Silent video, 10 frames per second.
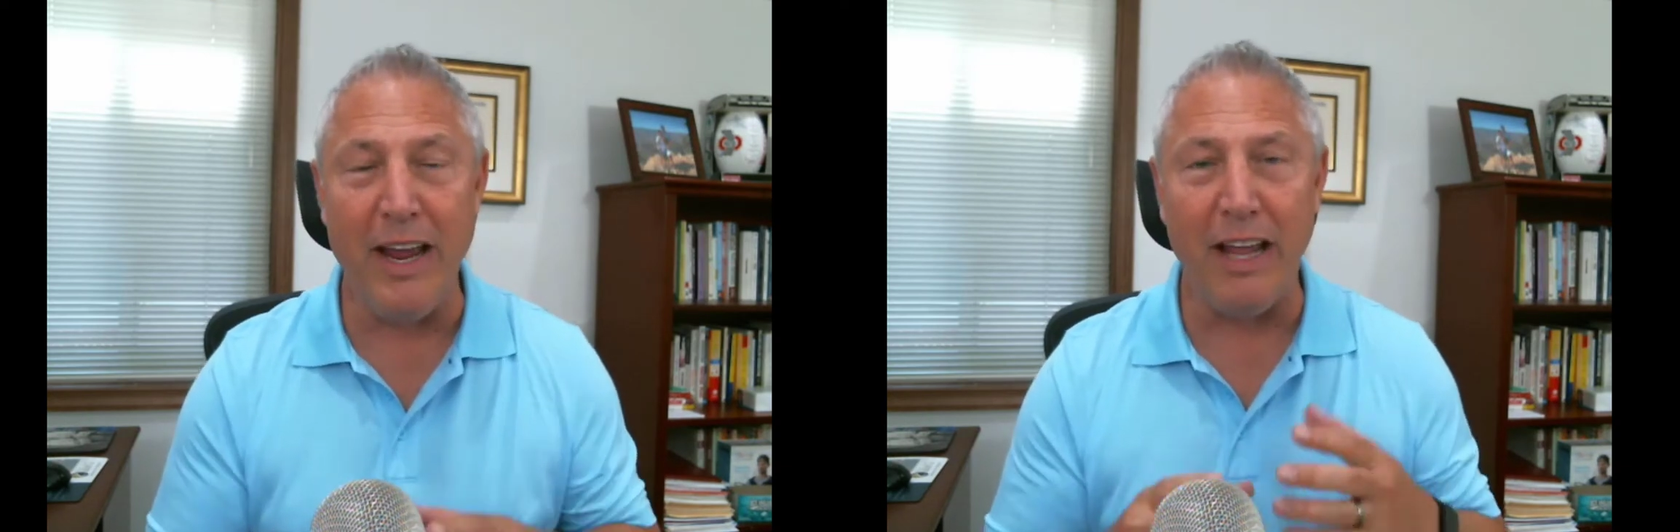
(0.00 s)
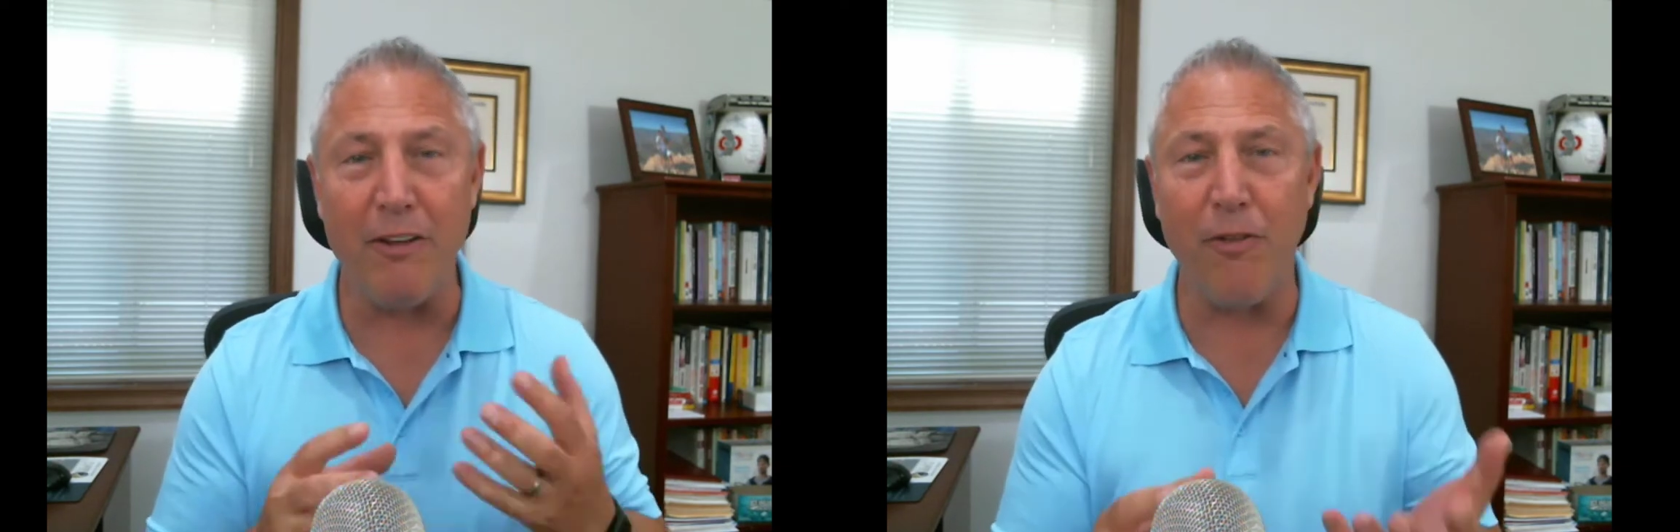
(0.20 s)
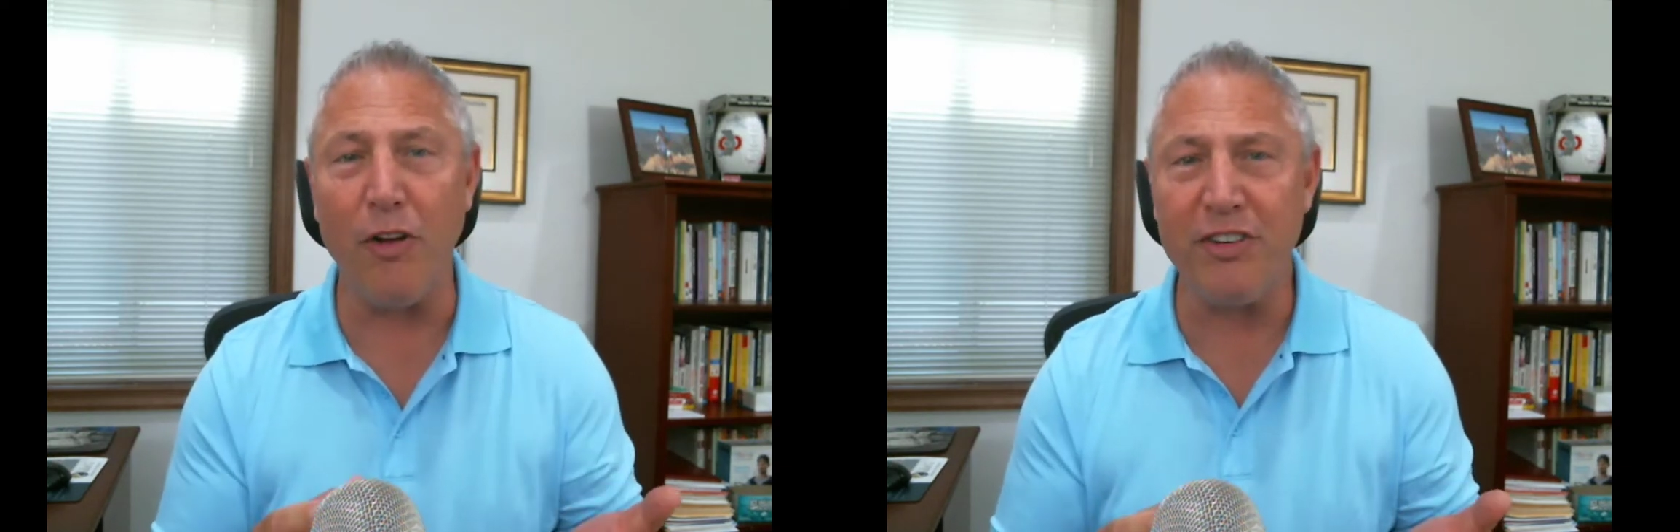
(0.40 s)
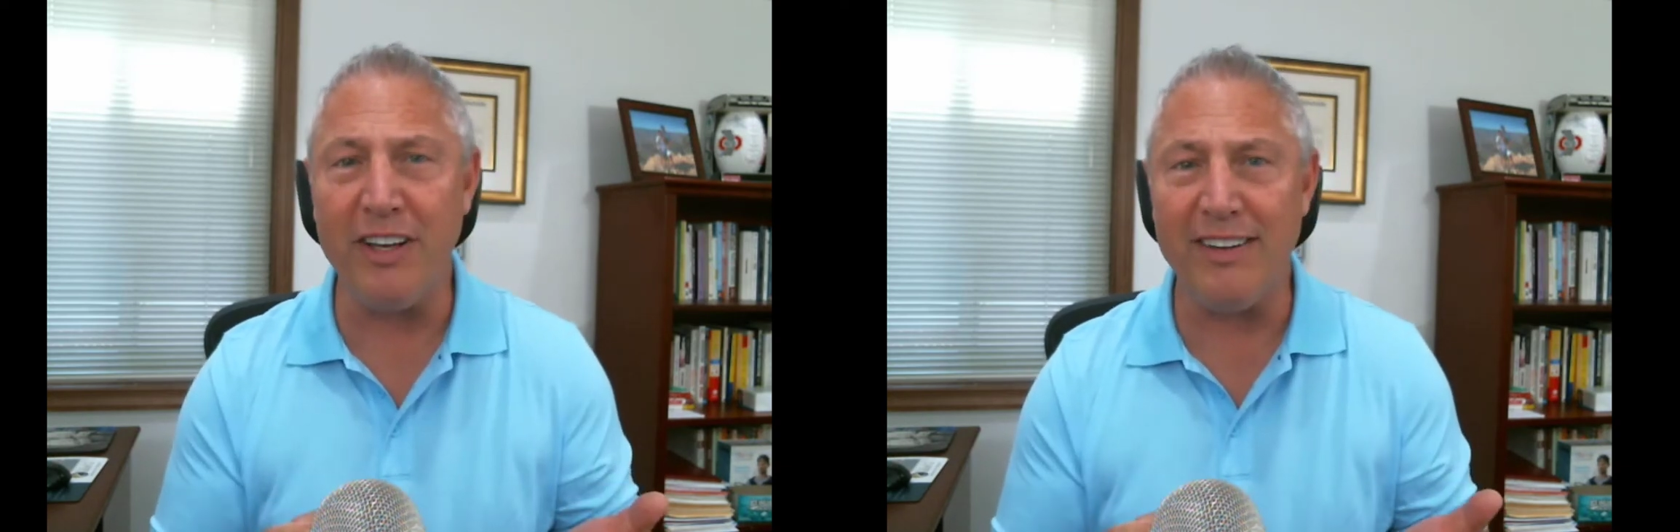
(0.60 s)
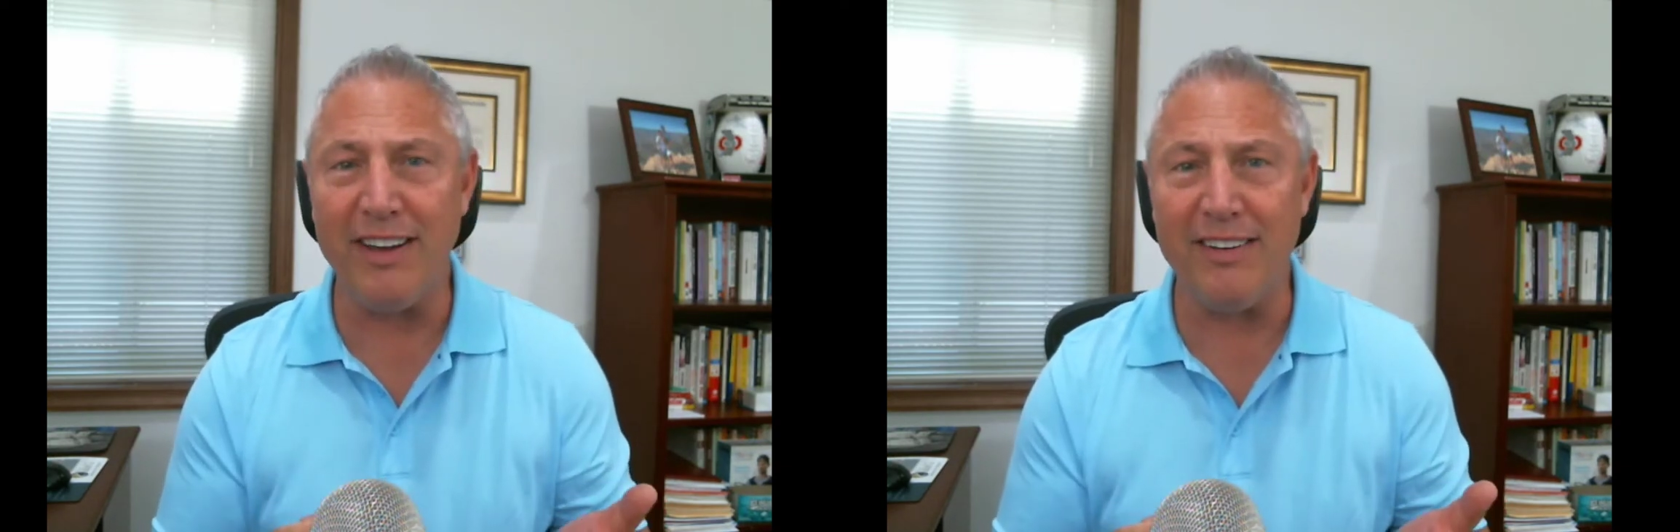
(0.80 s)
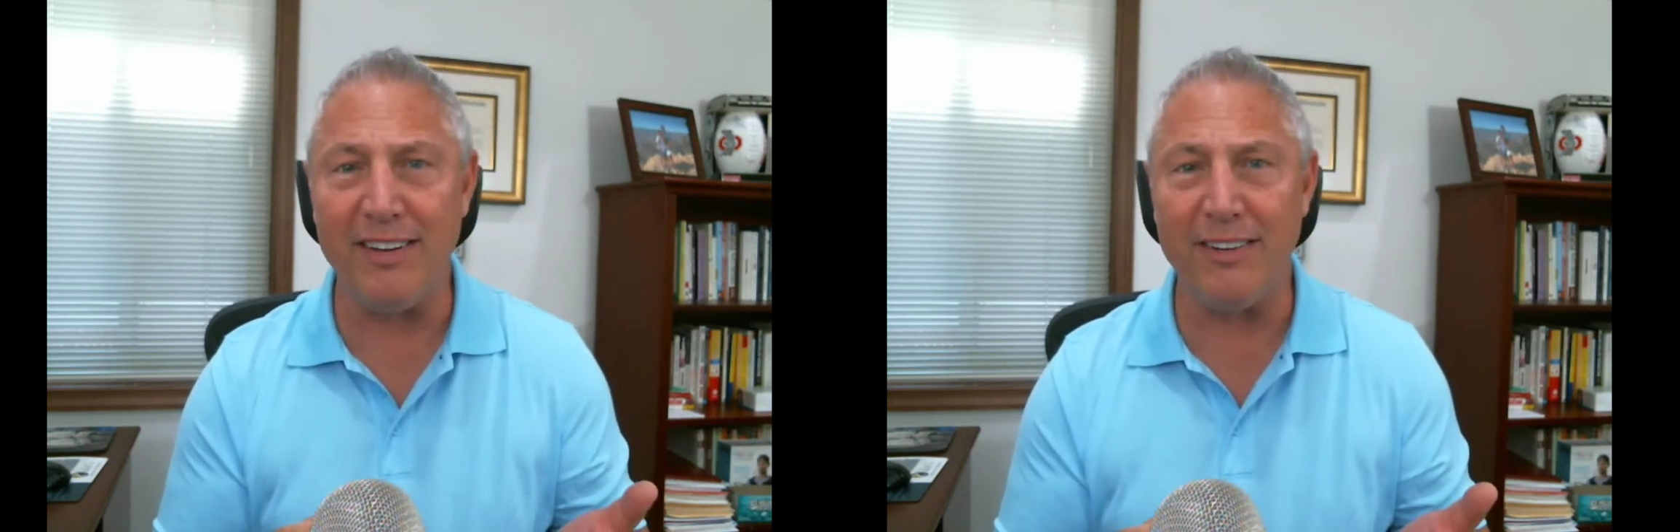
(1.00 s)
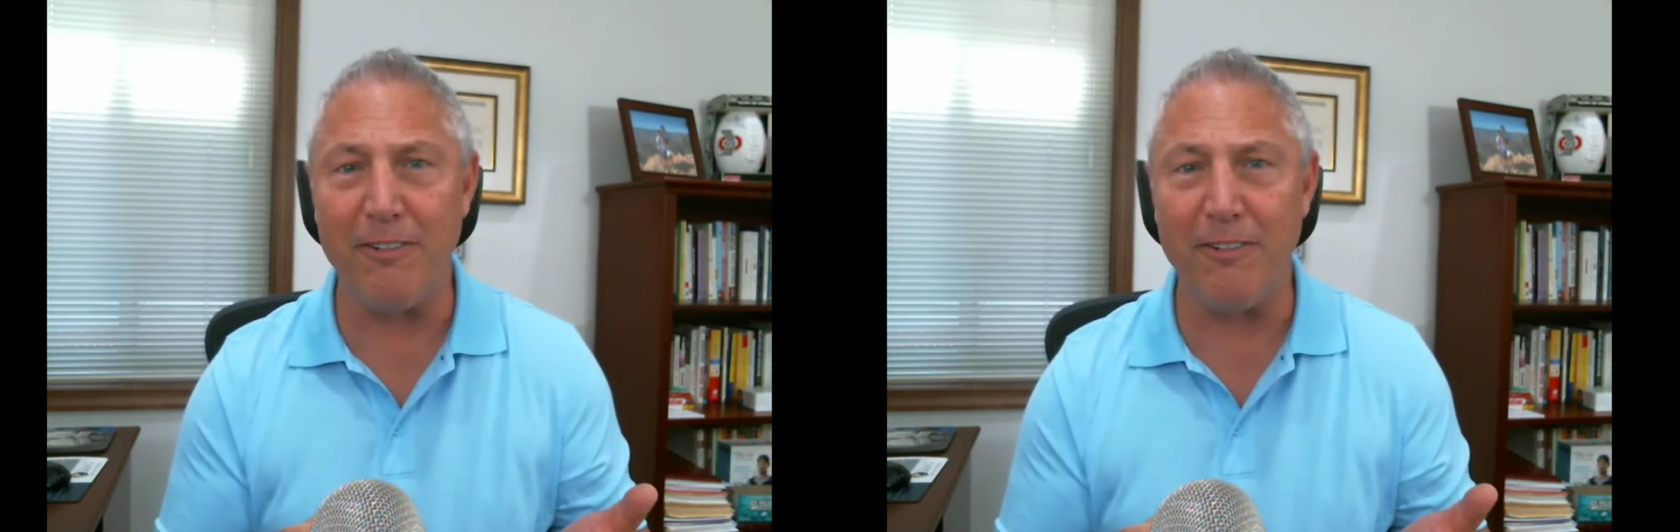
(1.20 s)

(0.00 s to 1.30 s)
And the false consensus